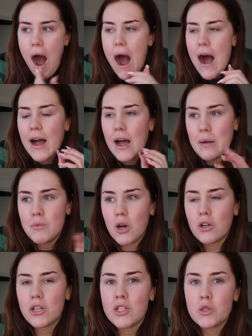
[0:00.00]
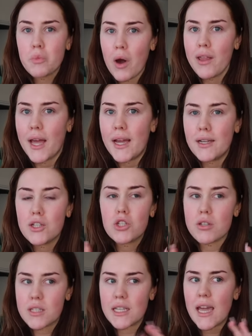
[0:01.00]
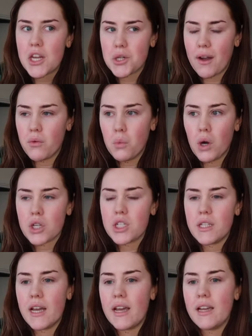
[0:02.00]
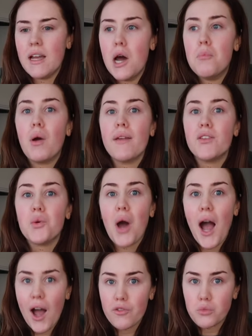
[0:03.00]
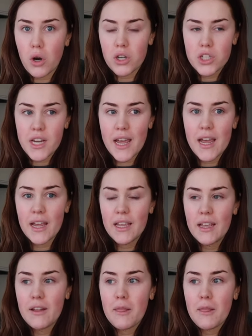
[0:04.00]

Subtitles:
I'm not going to spoil it just in case you haven't watched it. But if you have watched it,